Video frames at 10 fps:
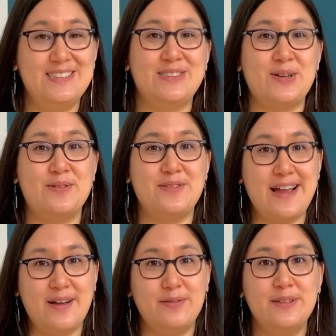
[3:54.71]
So if
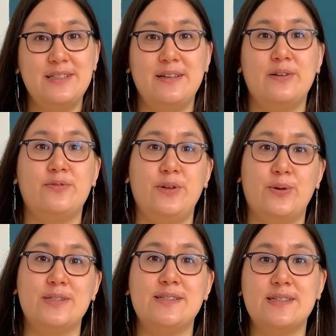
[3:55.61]
everything of
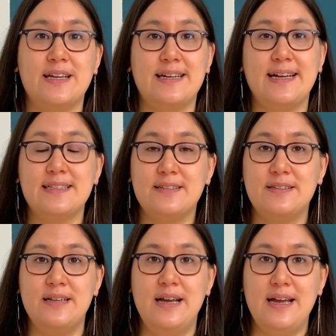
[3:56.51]
yours is connected